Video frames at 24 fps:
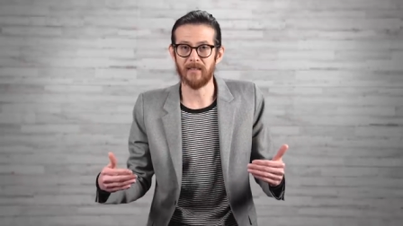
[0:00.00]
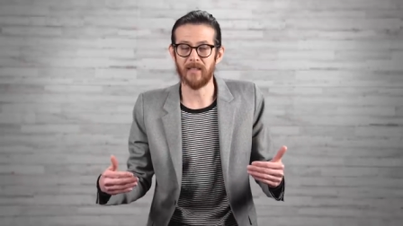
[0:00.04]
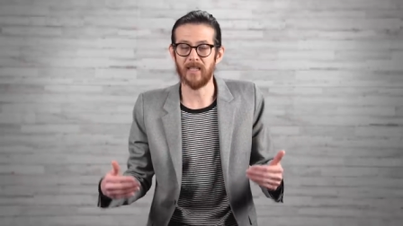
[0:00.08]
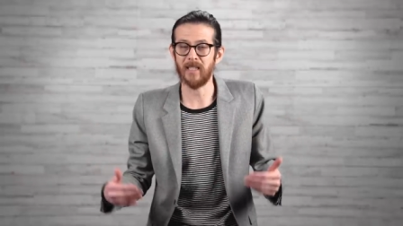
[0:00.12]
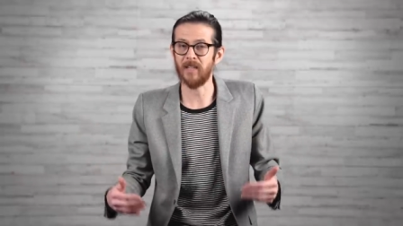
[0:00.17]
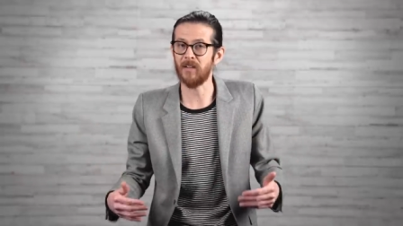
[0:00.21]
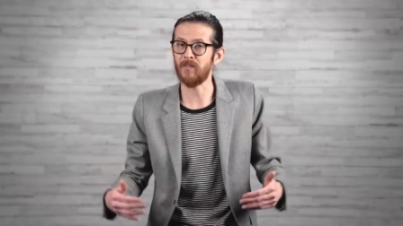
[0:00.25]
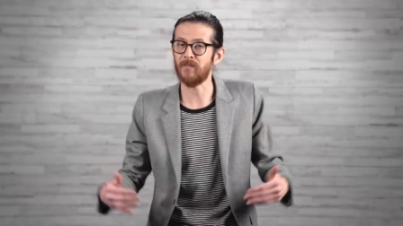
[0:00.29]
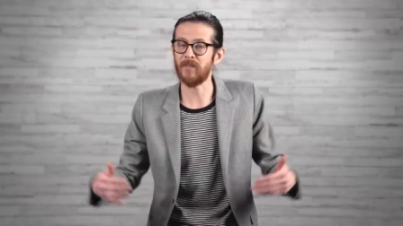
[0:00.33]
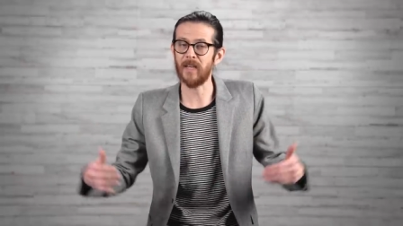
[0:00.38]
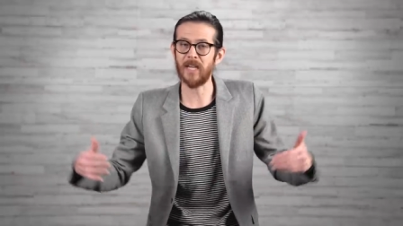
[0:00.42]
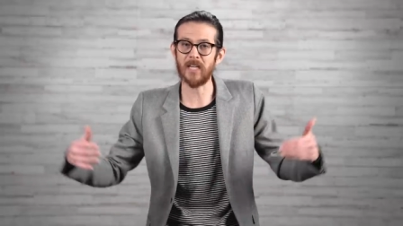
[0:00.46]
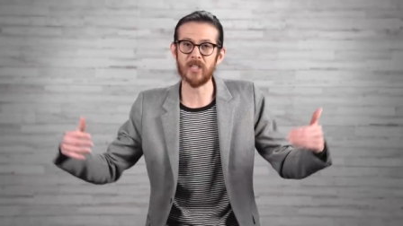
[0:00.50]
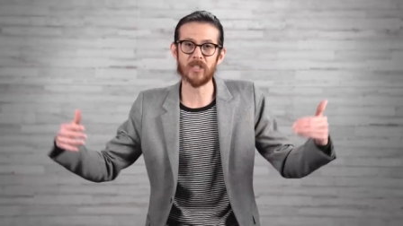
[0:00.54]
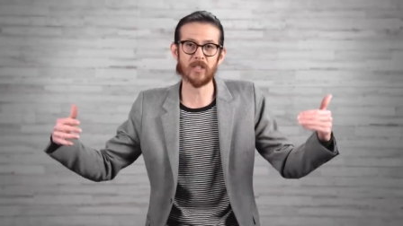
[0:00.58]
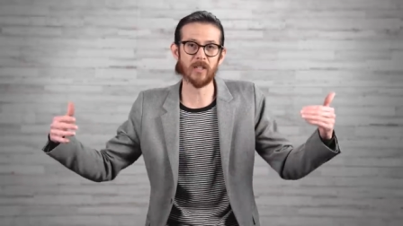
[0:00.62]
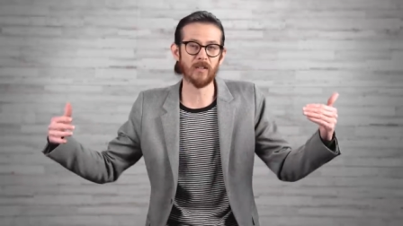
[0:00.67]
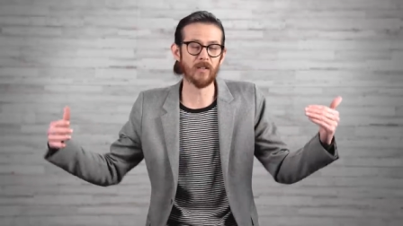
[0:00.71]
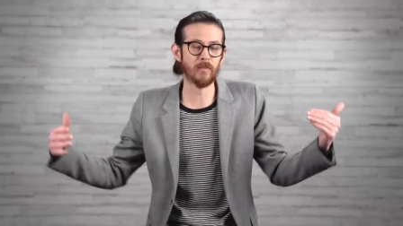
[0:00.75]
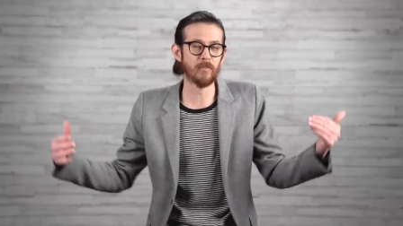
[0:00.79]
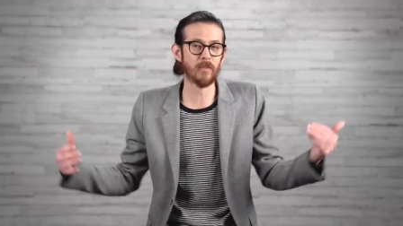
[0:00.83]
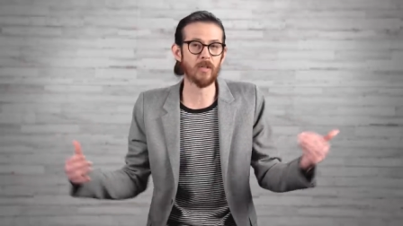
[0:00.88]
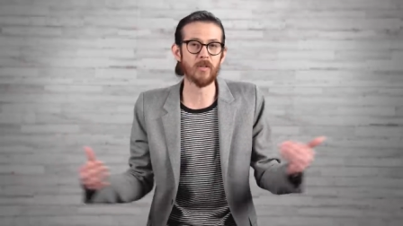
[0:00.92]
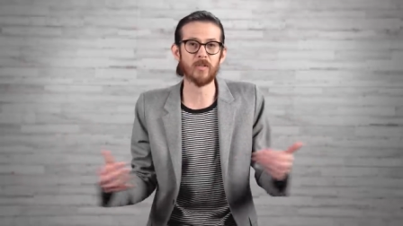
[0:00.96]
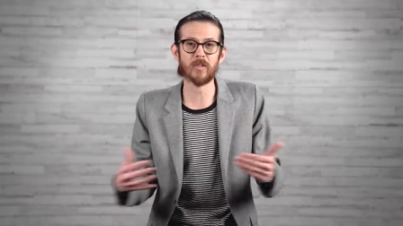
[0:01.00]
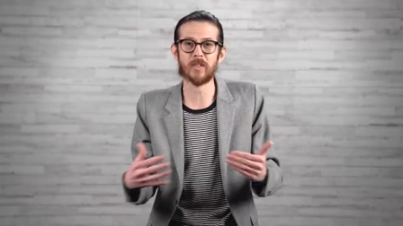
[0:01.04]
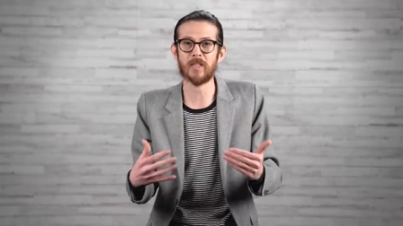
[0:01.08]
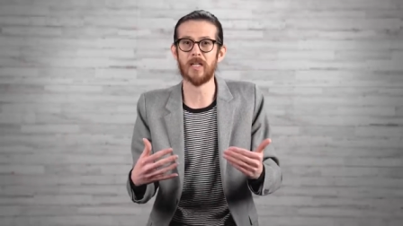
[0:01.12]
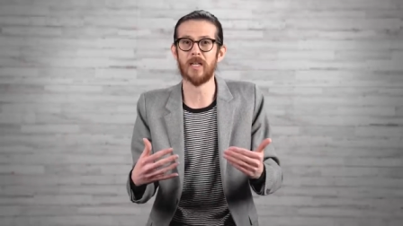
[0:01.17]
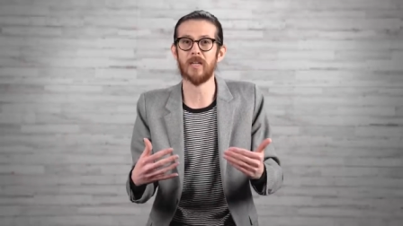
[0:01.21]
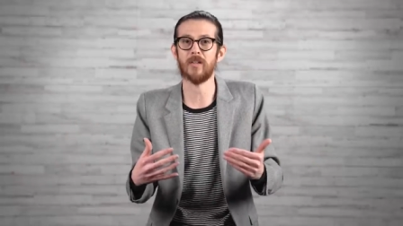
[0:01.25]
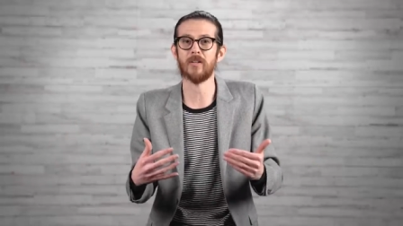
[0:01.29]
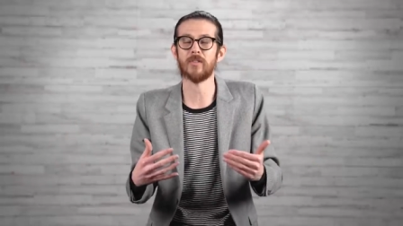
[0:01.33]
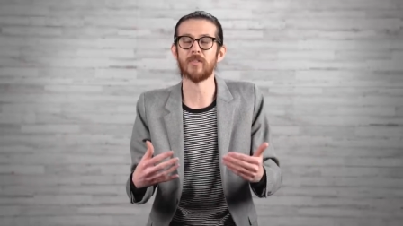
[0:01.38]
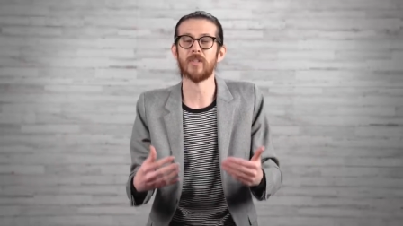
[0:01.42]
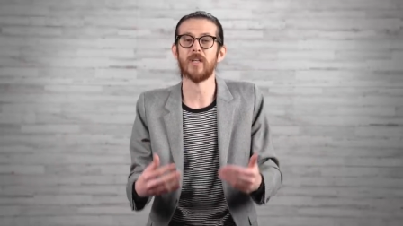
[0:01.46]
an invasion of the immune
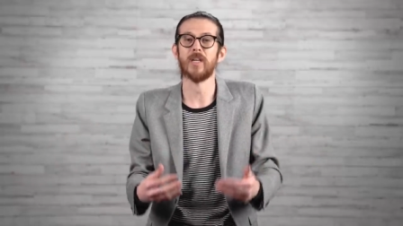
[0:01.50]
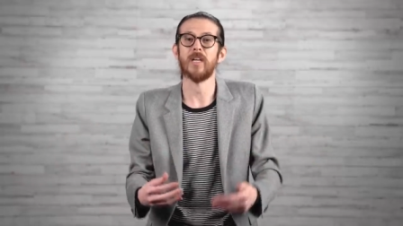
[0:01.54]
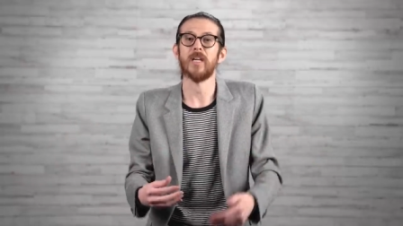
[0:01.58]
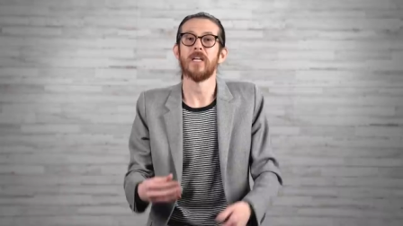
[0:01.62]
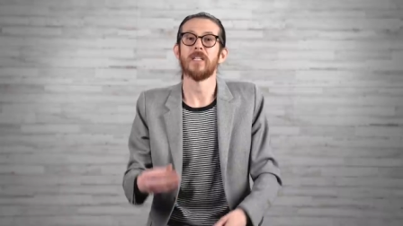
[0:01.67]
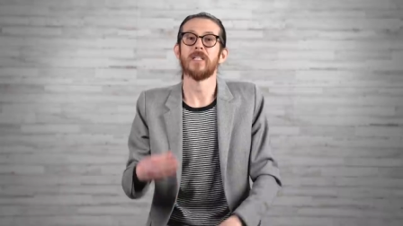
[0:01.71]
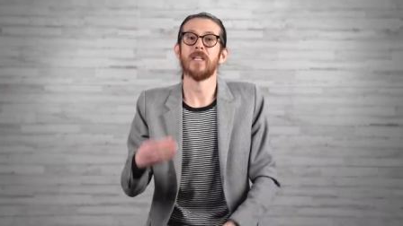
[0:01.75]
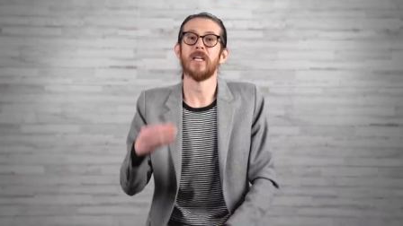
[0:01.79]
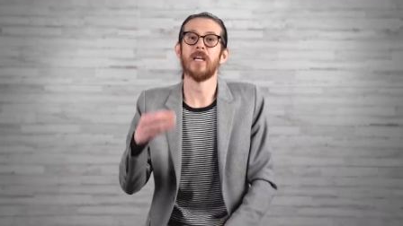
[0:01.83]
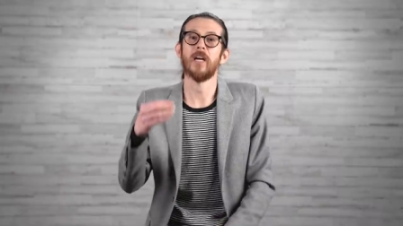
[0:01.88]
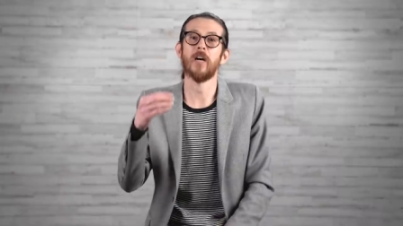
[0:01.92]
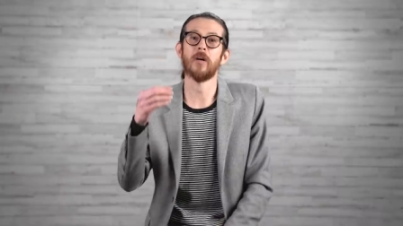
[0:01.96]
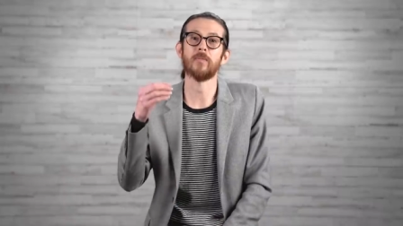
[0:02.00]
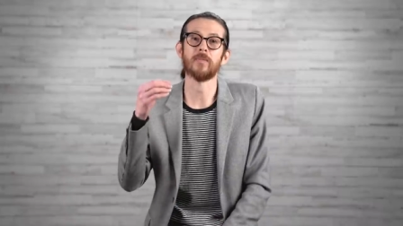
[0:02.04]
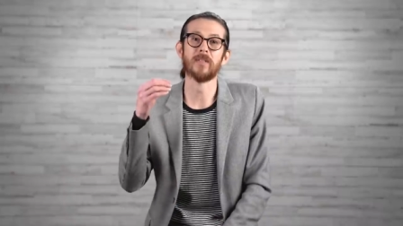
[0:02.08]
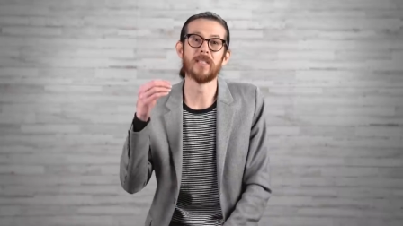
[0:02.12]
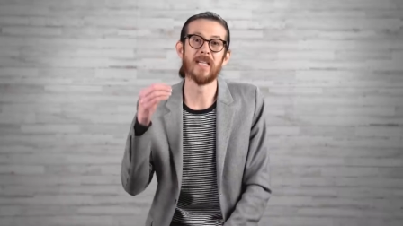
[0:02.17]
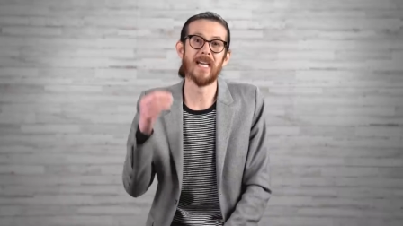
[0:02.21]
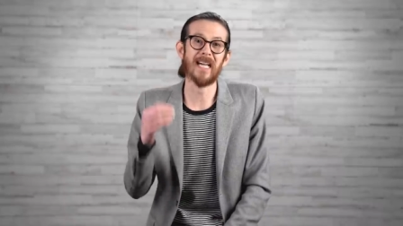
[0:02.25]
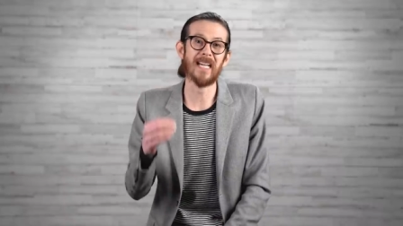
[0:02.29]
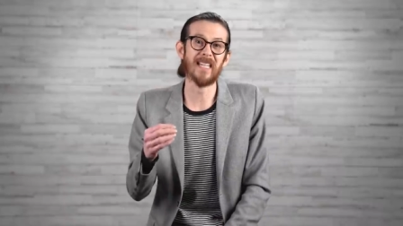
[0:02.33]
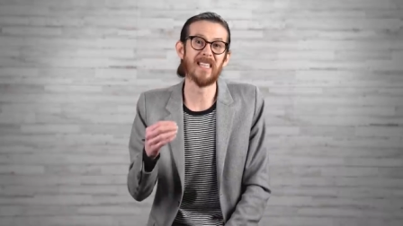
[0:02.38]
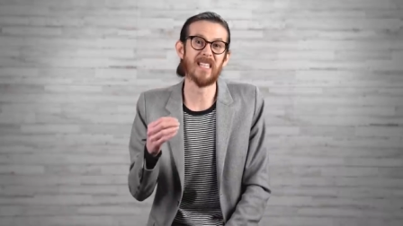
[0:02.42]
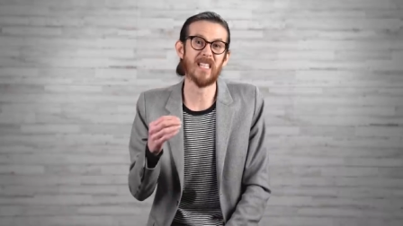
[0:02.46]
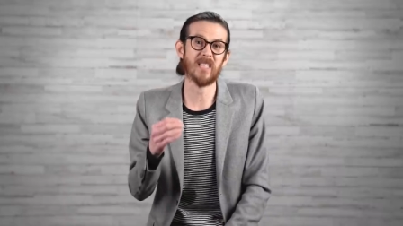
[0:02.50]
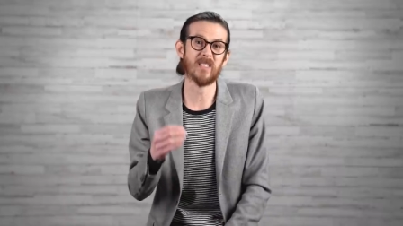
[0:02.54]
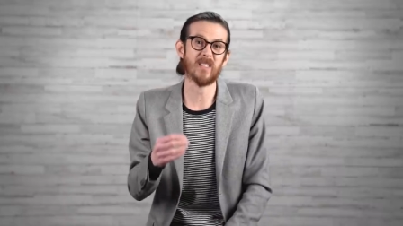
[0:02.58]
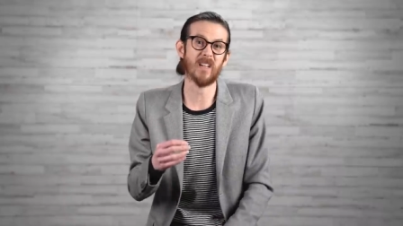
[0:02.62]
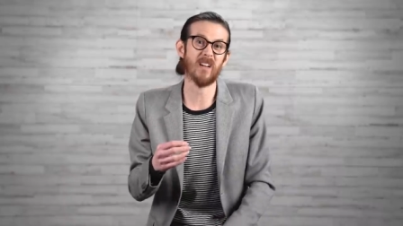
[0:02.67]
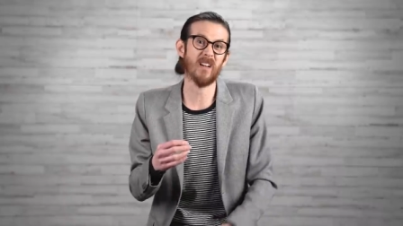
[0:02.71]
cells to help take this